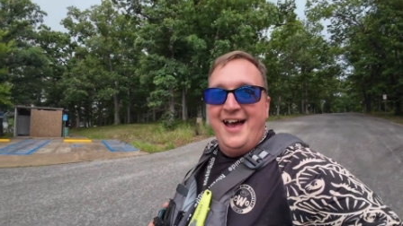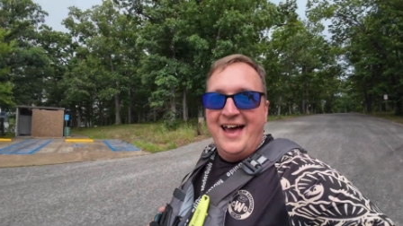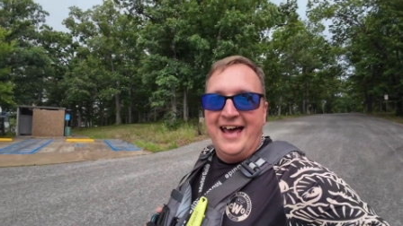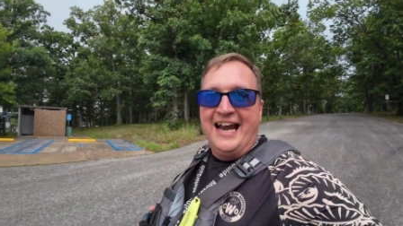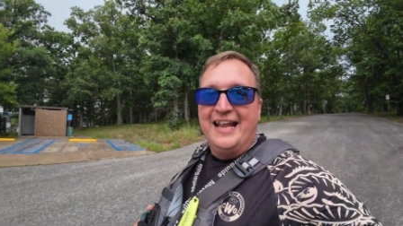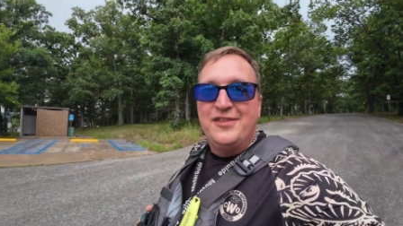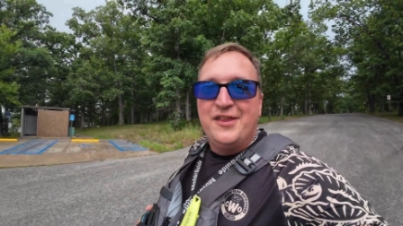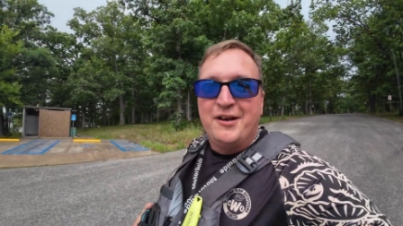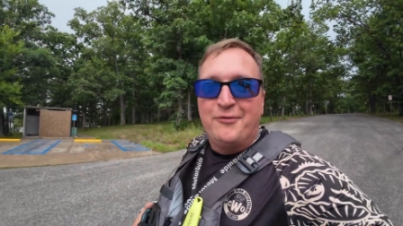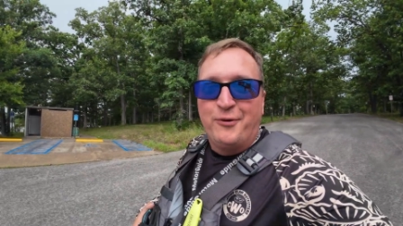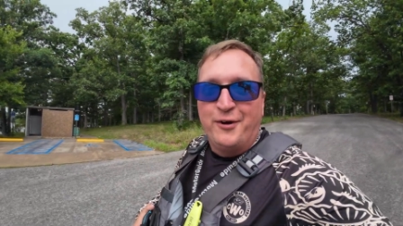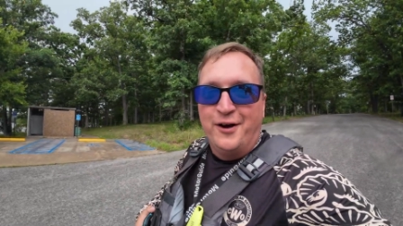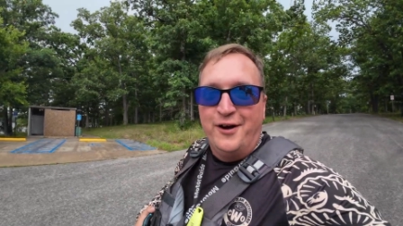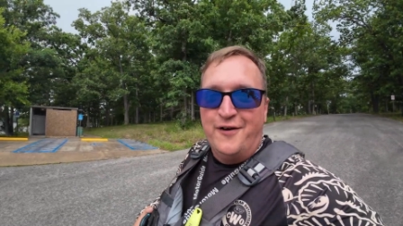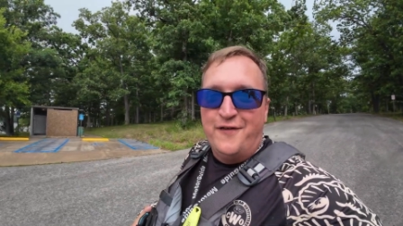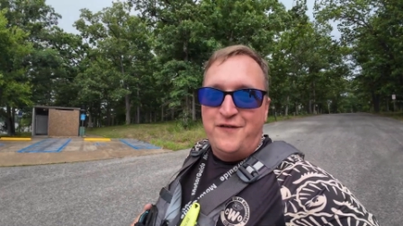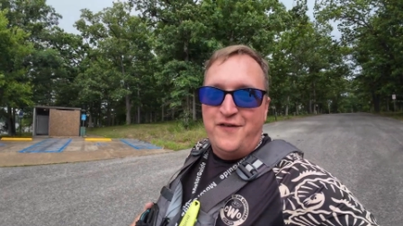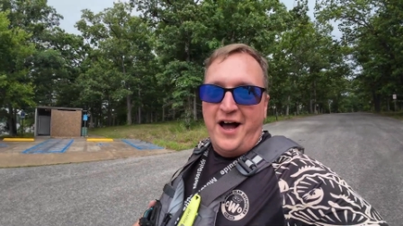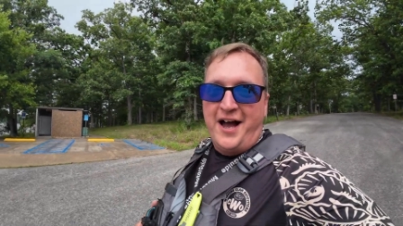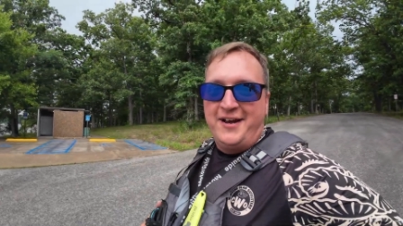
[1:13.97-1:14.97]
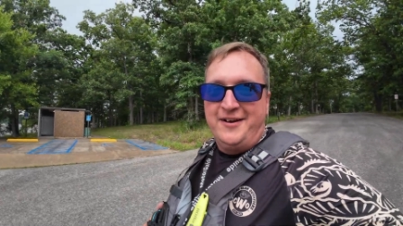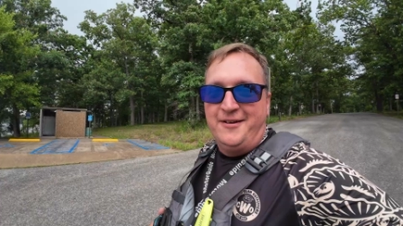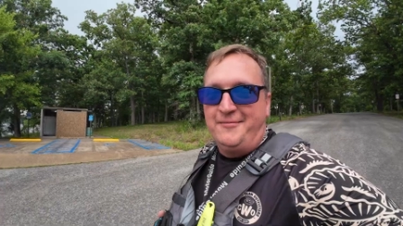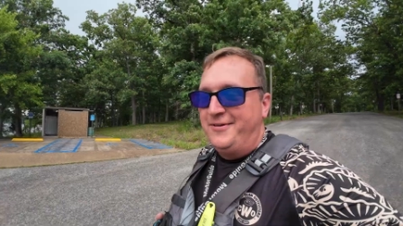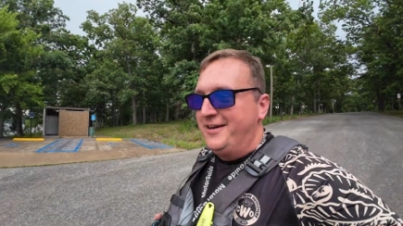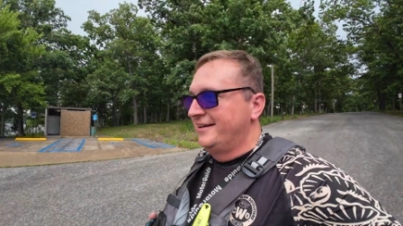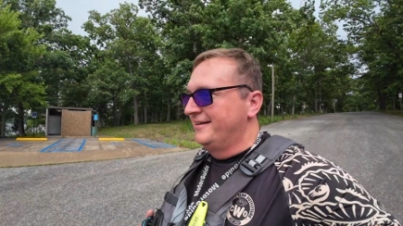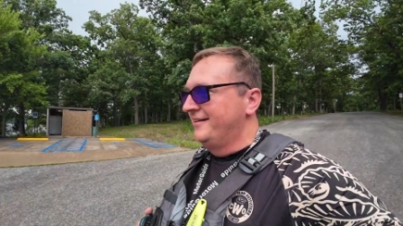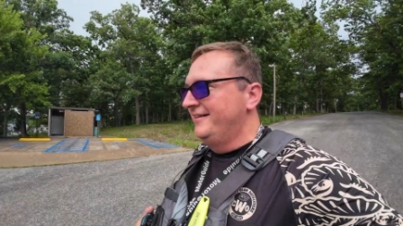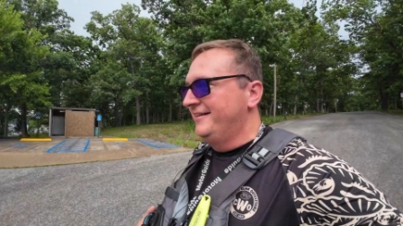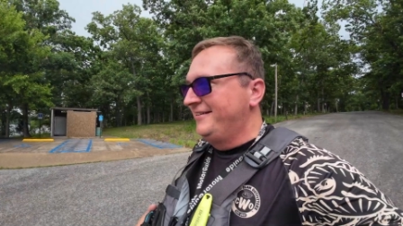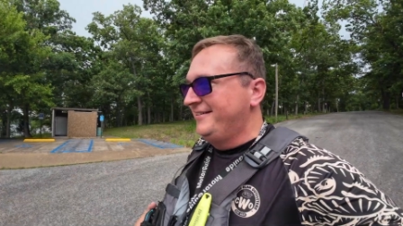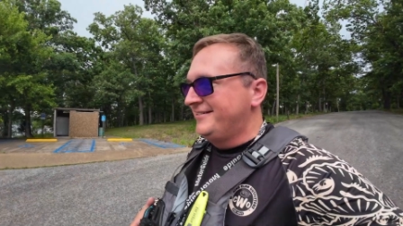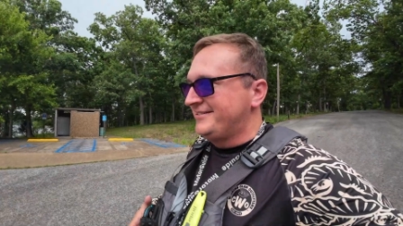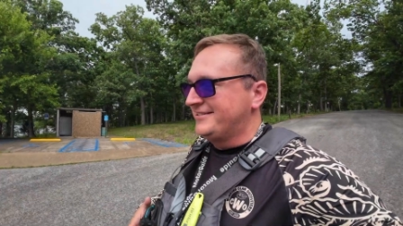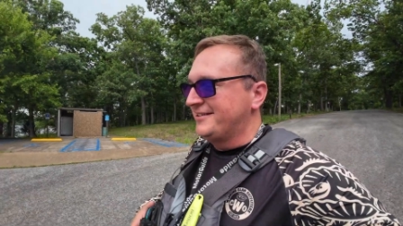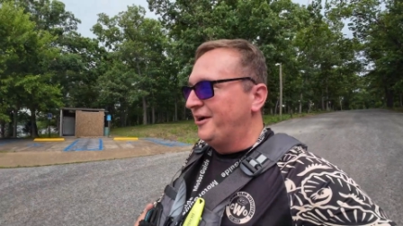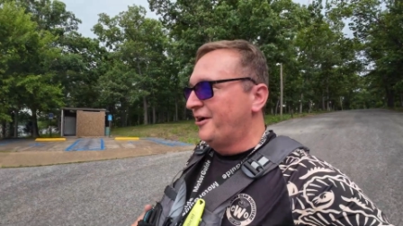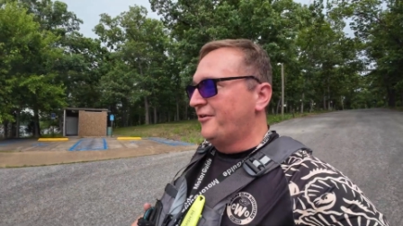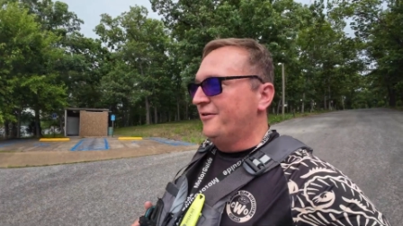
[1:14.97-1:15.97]
And I think we're gonna find them.
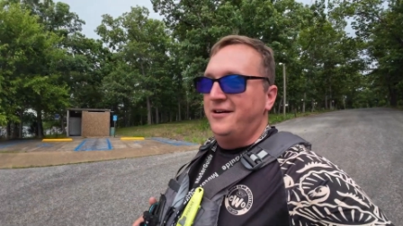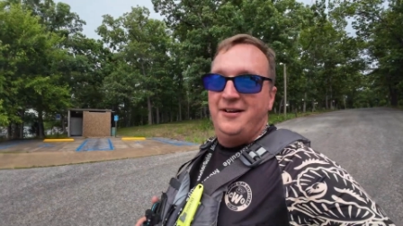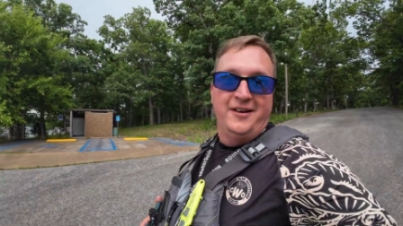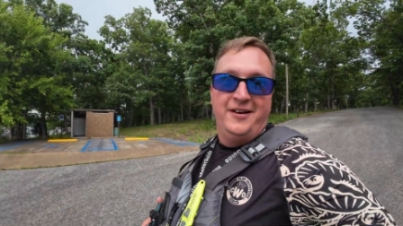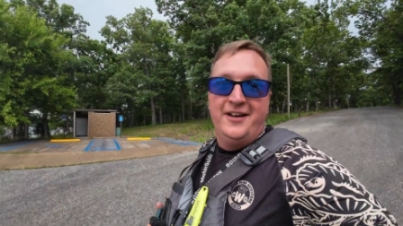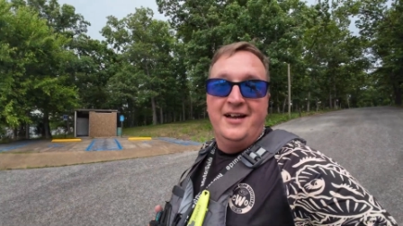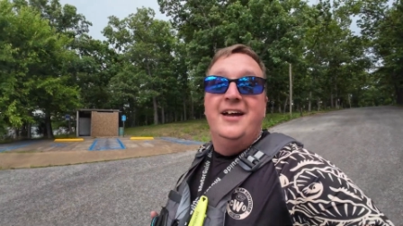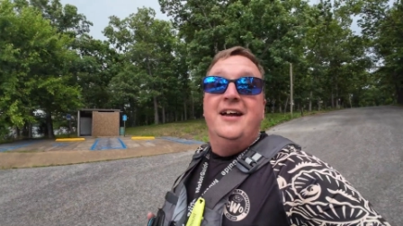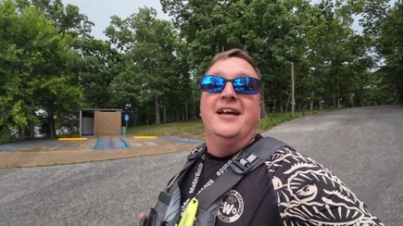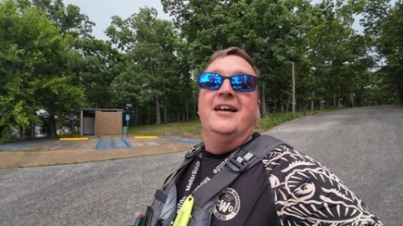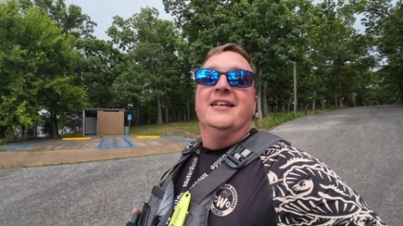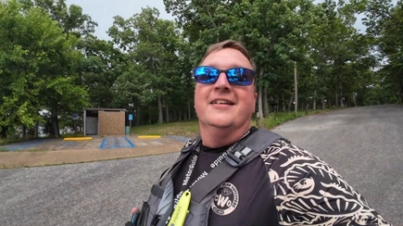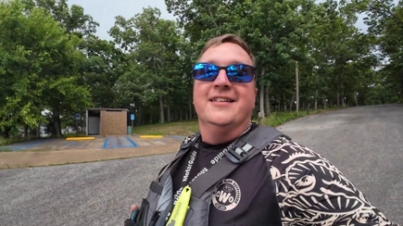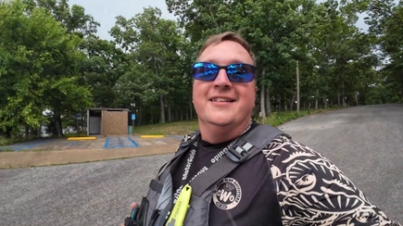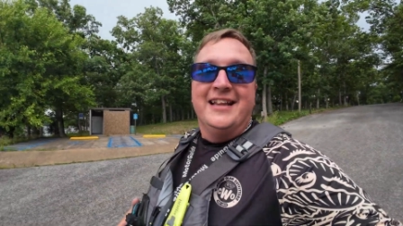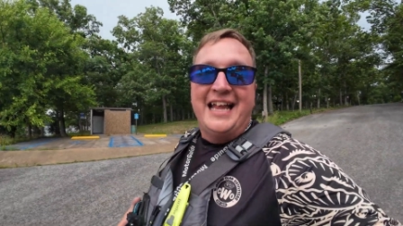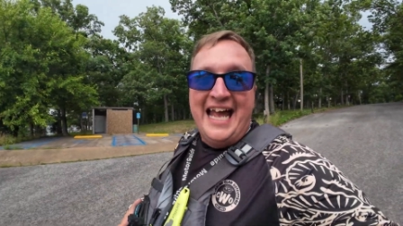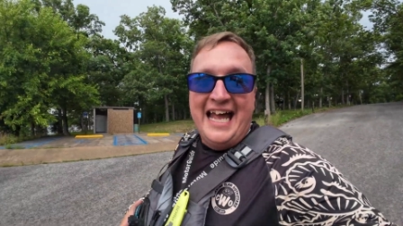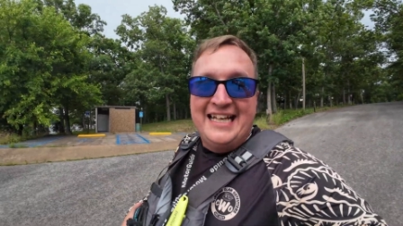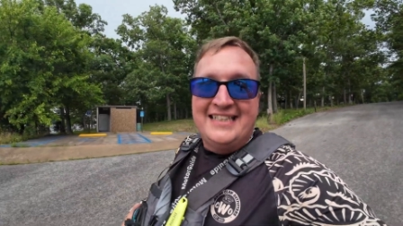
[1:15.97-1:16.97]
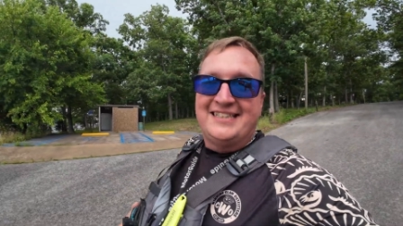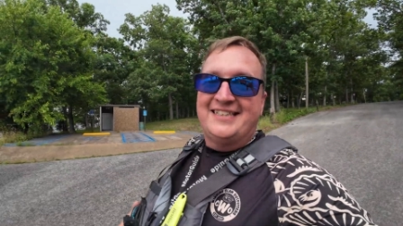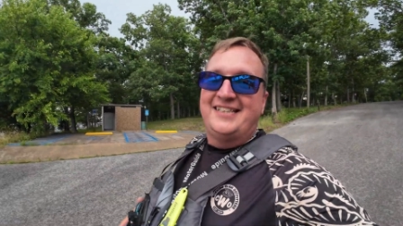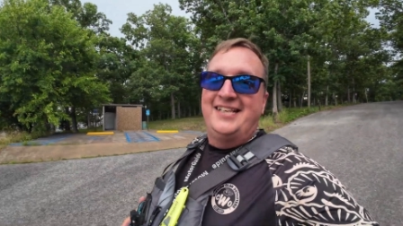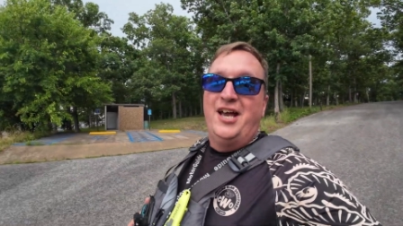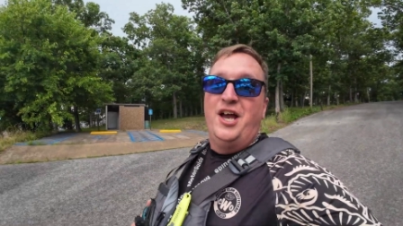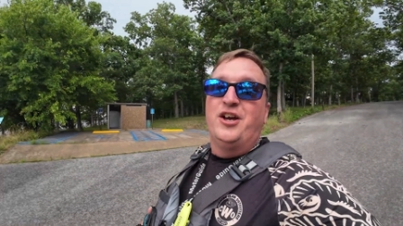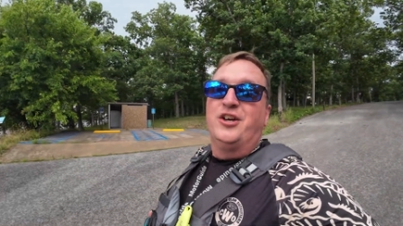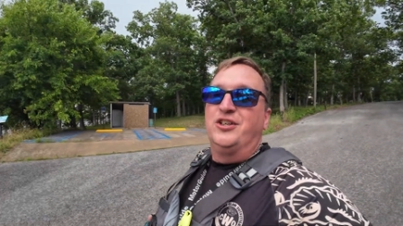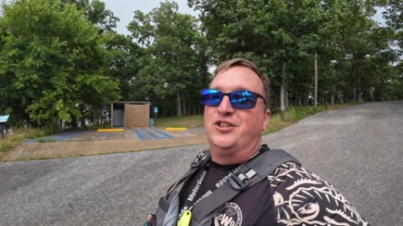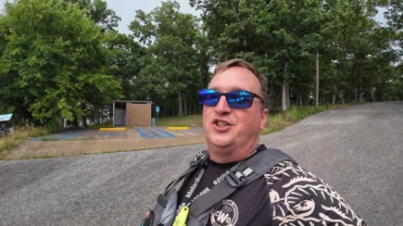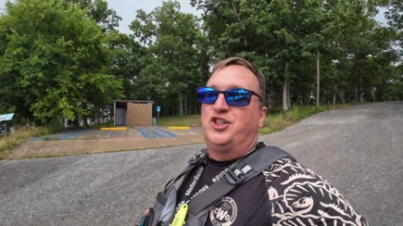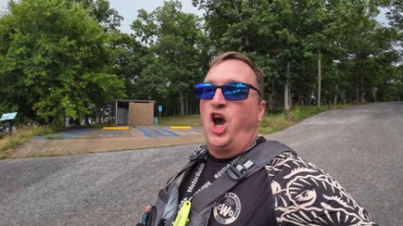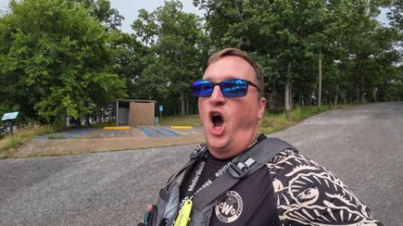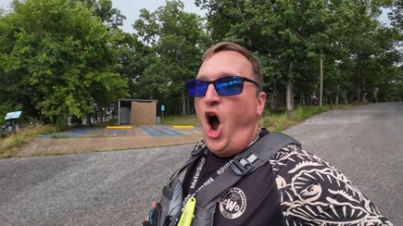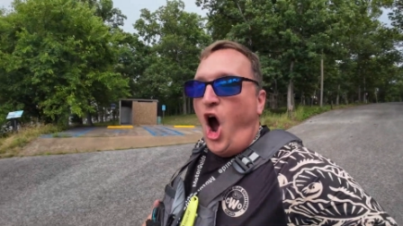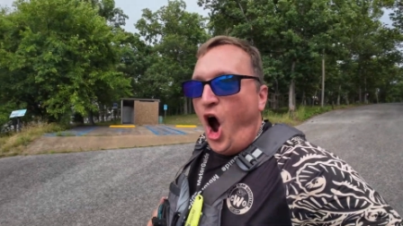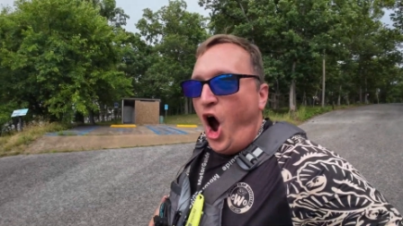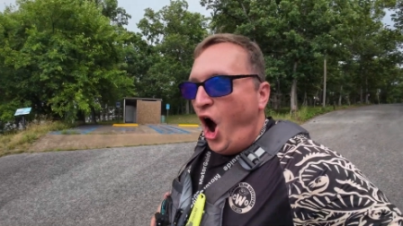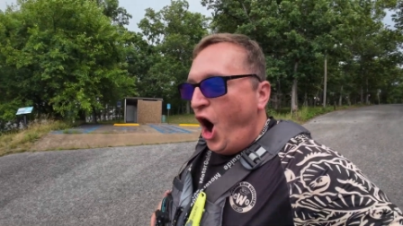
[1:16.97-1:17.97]
So let's
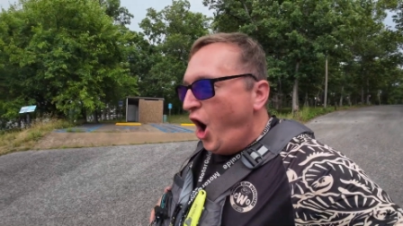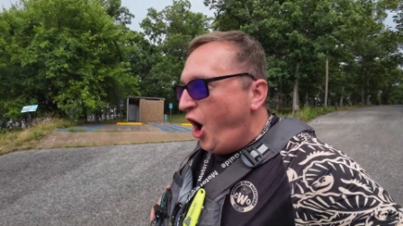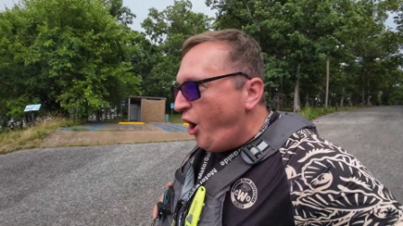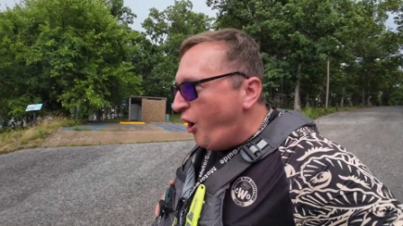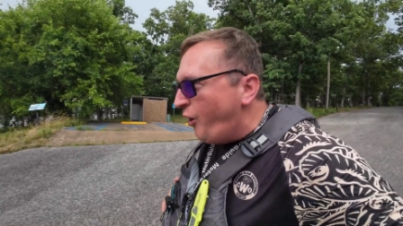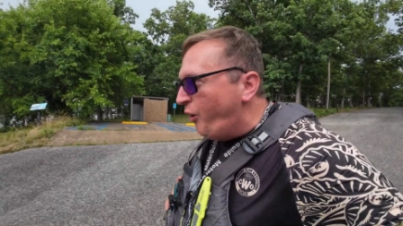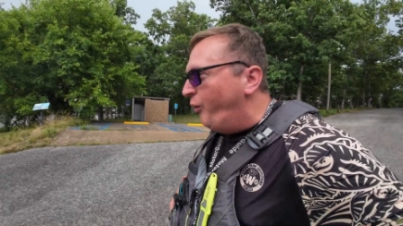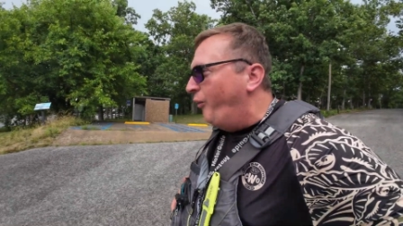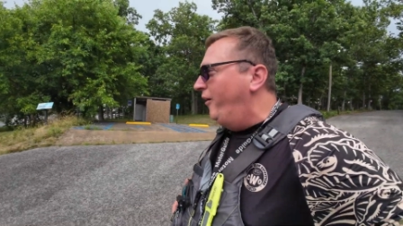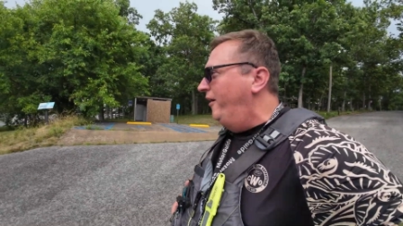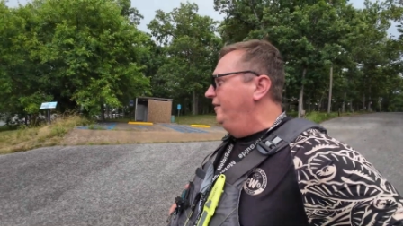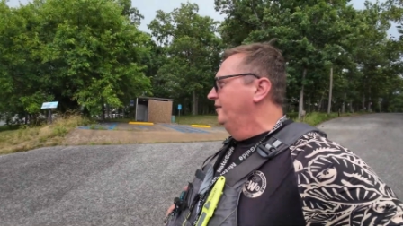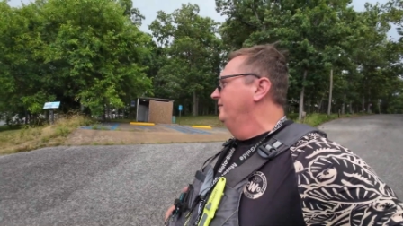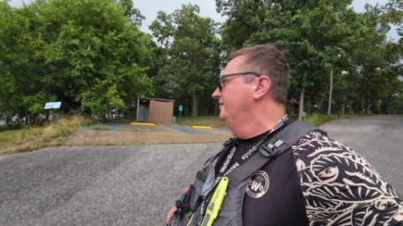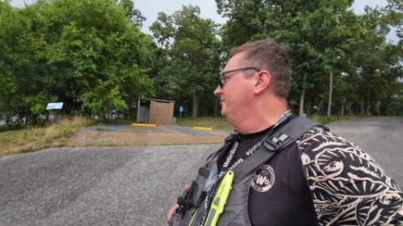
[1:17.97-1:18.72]
go!